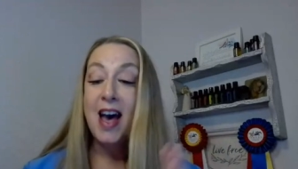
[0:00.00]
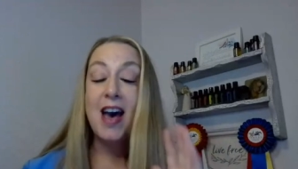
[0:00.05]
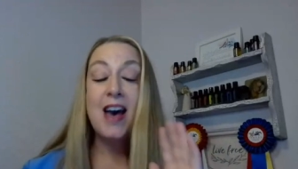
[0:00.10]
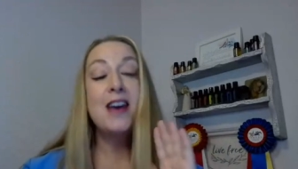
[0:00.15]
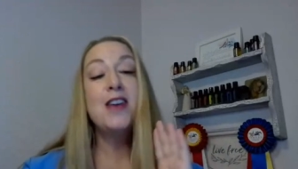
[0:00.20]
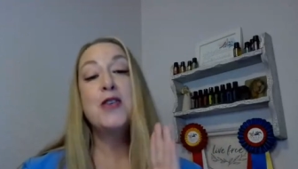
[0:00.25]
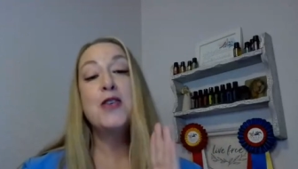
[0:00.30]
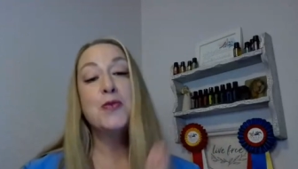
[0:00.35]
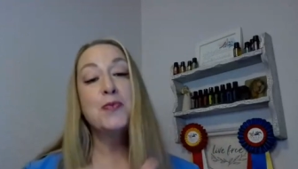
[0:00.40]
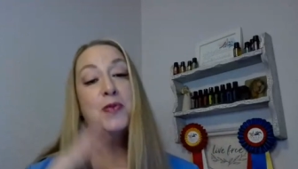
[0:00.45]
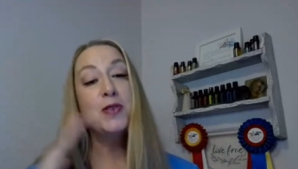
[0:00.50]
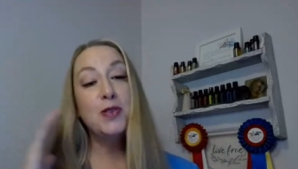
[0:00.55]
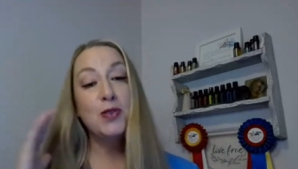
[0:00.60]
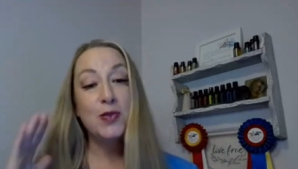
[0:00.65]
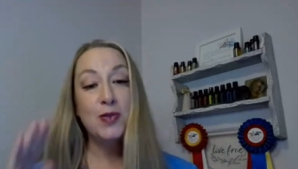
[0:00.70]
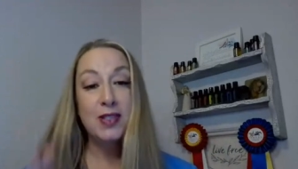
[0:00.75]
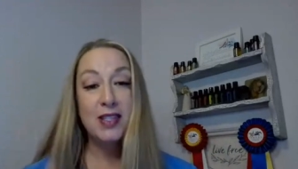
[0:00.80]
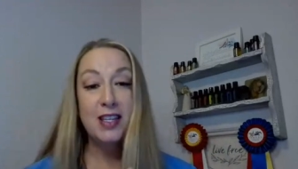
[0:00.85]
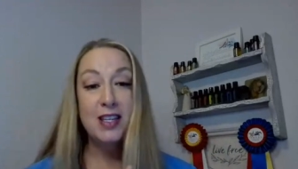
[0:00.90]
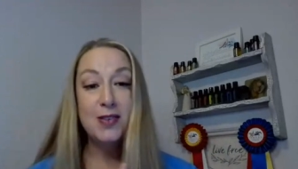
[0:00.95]
I hope
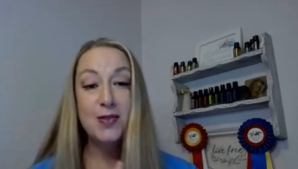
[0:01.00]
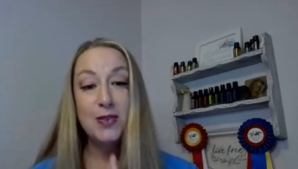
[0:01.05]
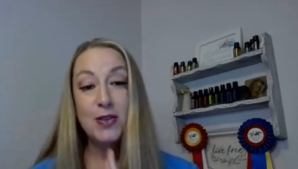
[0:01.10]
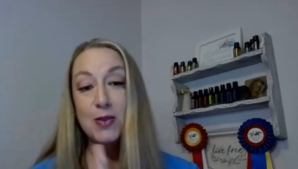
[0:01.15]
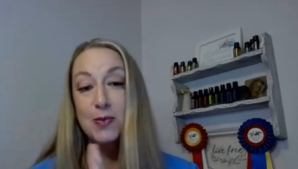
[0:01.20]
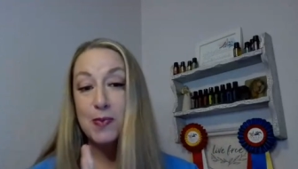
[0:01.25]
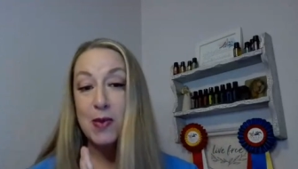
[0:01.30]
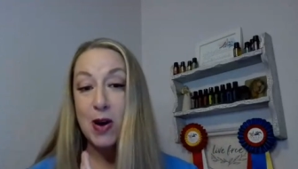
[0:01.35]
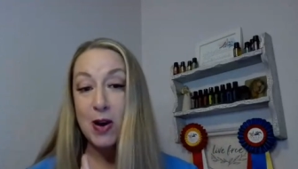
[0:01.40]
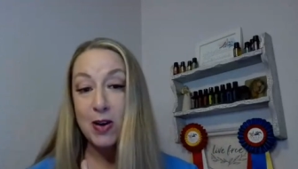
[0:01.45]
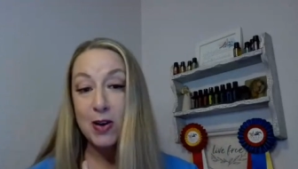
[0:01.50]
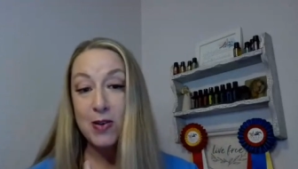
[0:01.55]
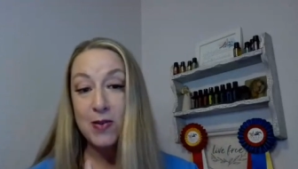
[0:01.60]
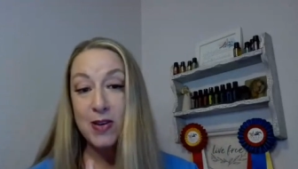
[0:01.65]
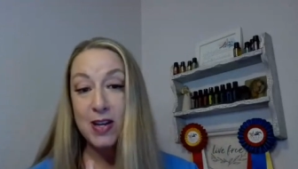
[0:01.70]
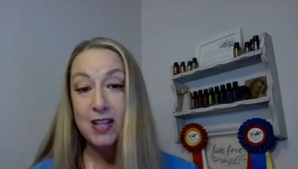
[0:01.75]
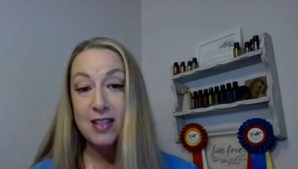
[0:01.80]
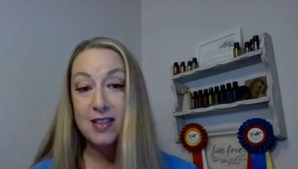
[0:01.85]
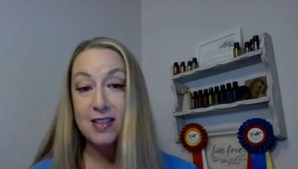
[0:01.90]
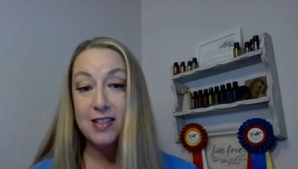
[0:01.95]
to see you
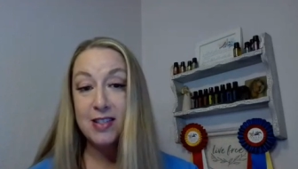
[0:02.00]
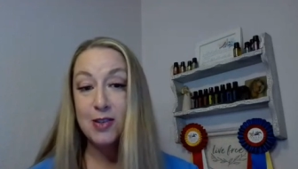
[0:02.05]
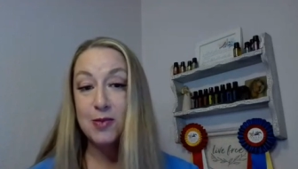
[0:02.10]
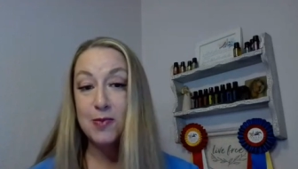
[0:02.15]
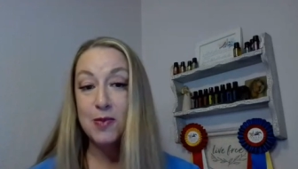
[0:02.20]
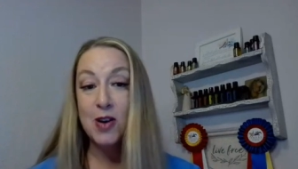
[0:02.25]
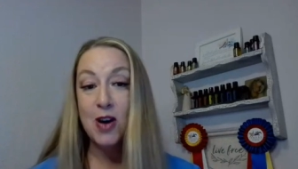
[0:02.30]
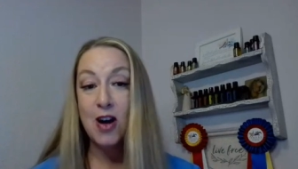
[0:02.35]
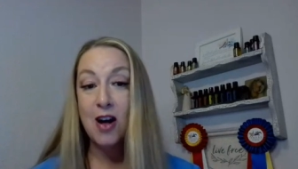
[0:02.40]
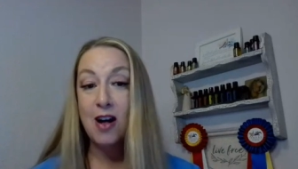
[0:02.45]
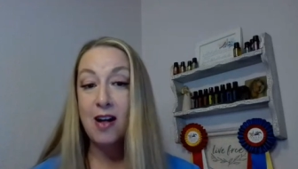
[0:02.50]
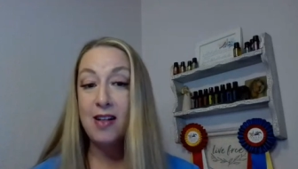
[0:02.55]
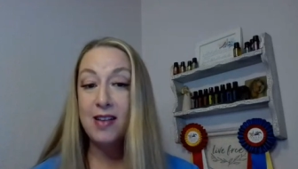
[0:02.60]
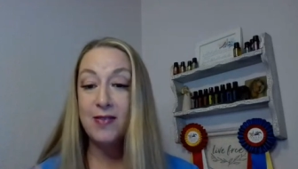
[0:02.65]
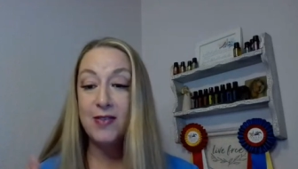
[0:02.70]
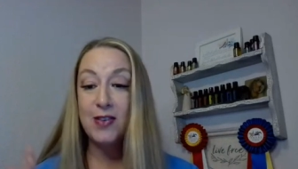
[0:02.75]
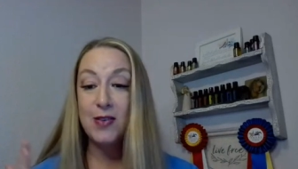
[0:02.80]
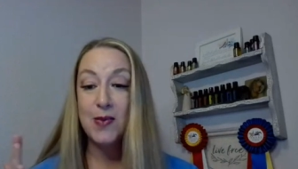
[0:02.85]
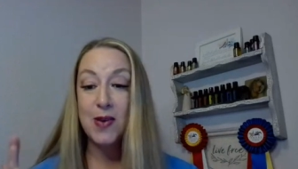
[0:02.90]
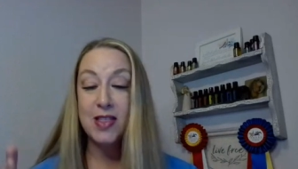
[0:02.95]
tomorrow in the Zoom
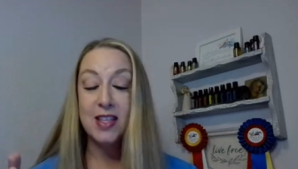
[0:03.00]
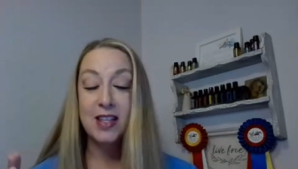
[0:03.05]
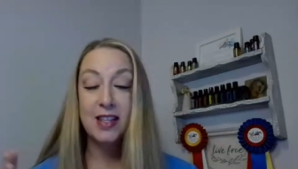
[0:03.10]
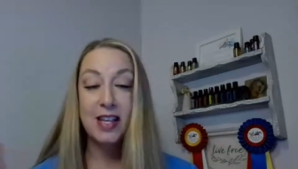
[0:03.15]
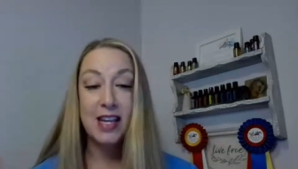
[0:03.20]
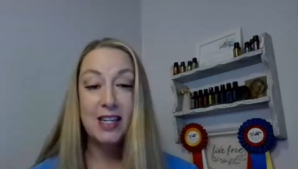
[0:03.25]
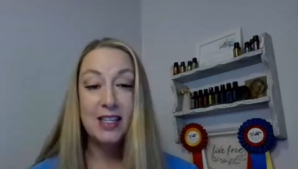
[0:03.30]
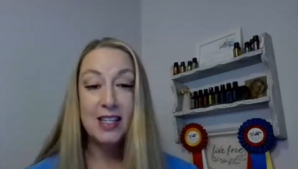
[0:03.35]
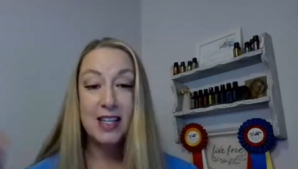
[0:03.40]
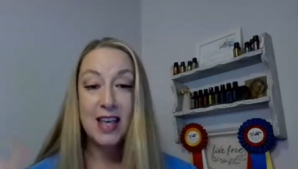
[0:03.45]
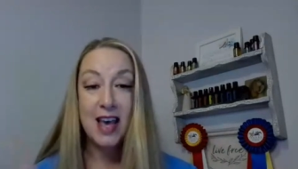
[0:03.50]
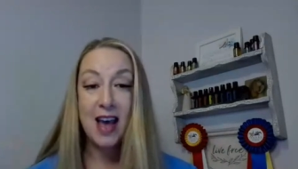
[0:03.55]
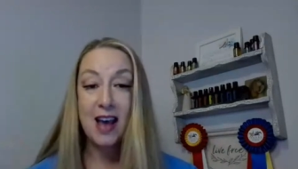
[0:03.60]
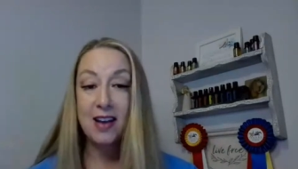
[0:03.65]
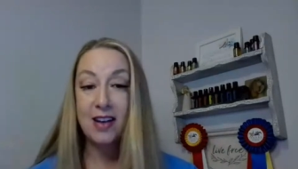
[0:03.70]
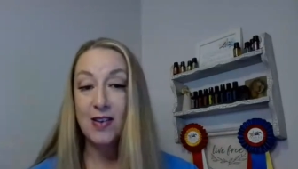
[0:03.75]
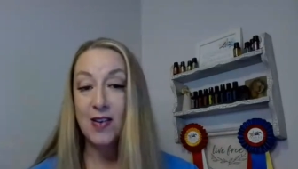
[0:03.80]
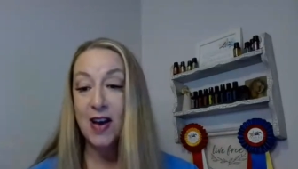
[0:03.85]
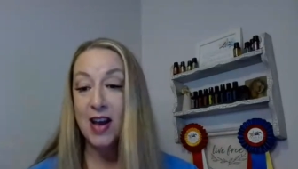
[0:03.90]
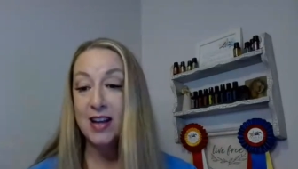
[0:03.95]
call. If you want the link to
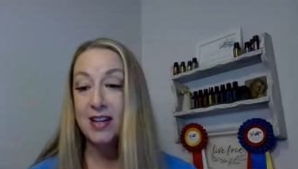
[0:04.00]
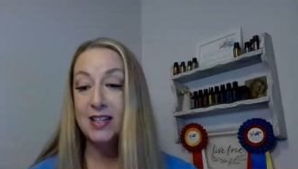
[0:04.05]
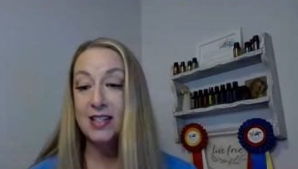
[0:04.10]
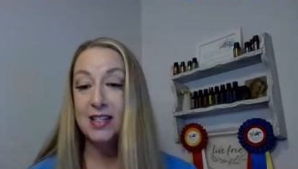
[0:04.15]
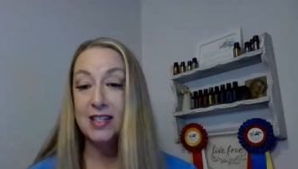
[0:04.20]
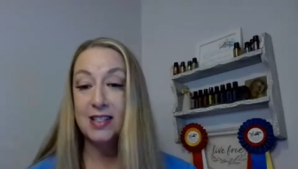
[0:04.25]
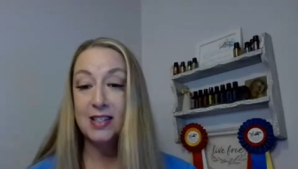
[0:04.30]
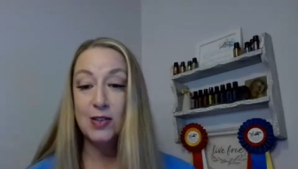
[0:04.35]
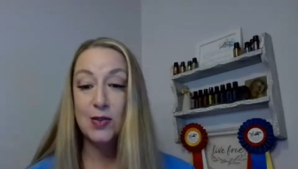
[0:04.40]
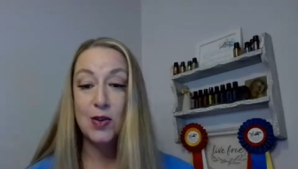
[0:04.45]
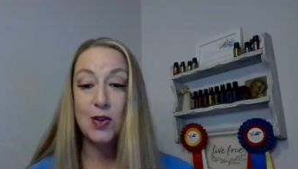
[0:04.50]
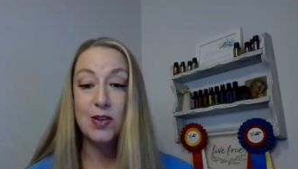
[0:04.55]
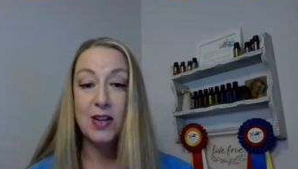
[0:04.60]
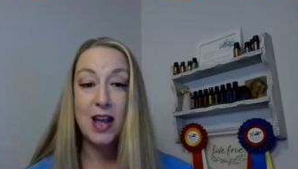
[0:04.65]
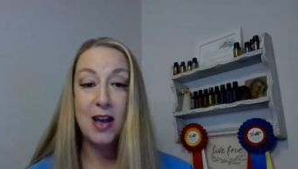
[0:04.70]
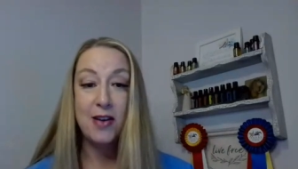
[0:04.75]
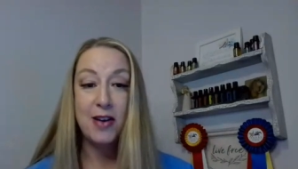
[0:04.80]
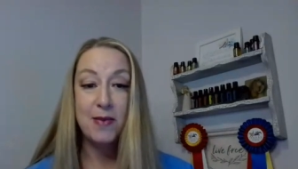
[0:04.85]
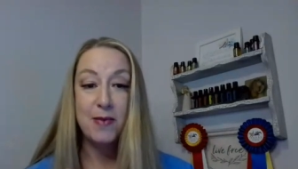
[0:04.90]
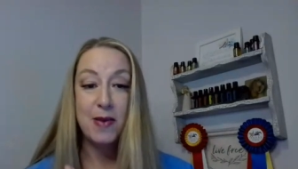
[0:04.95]
that, go ahead and just scroll
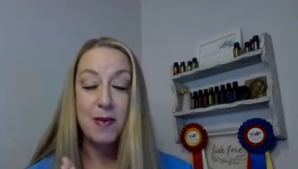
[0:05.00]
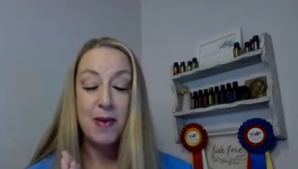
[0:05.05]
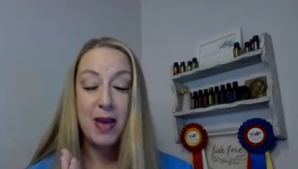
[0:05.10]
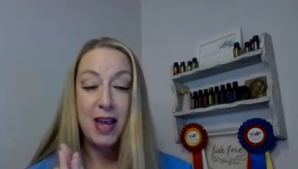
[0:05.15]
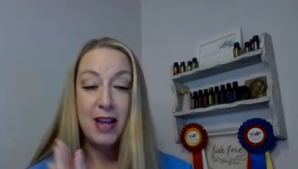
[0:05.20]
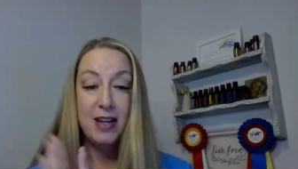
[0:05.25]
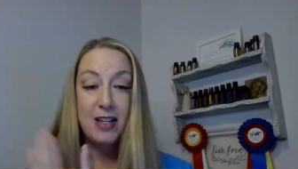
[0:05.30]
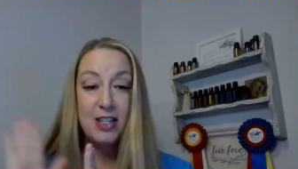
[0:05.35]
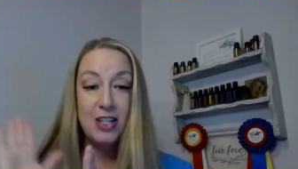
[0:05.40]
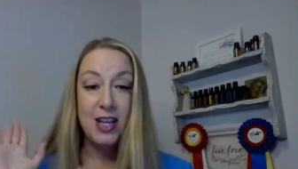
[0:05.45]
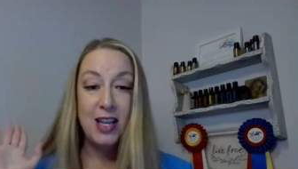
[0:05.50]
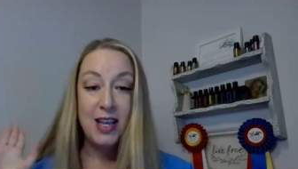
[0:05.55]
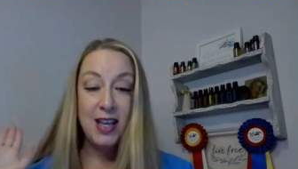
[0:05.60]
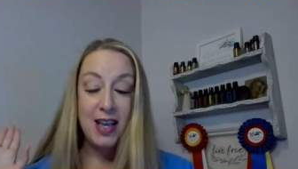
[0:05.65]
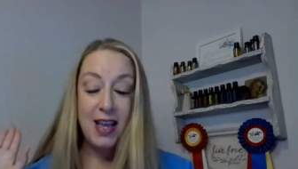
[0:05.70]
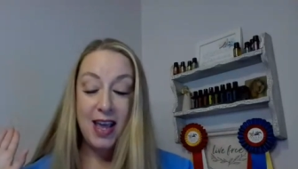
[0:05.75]
down on my page.